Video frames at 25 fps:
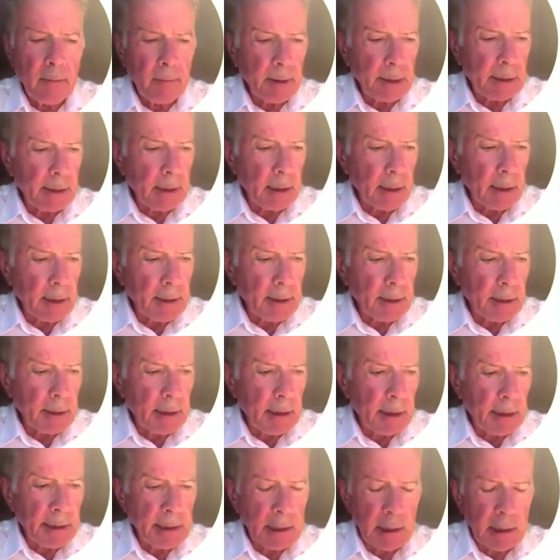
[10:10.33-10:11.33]
because the
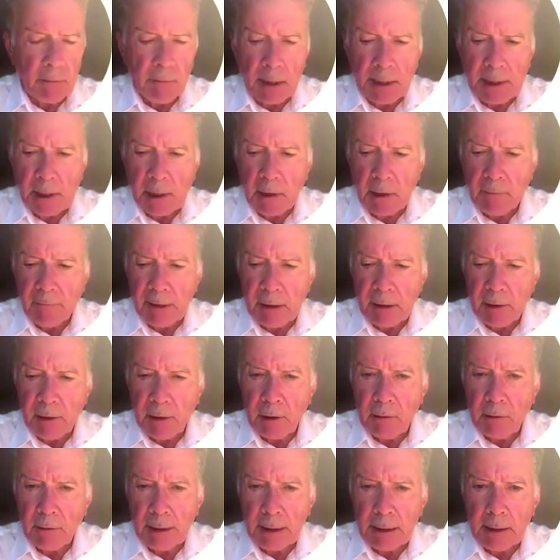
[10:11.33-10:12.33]
consequences of
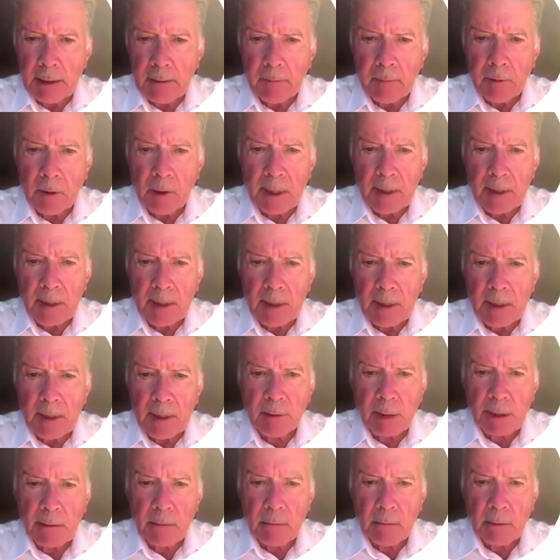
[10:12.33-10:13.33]
ignoring a possible
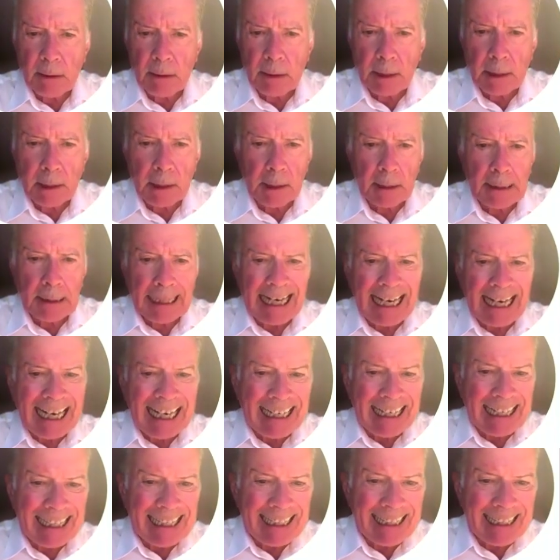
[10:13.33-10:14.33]
translocation
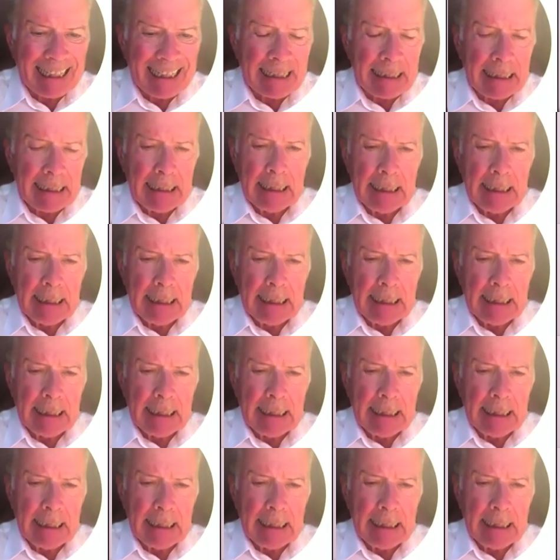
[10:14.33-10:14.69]
are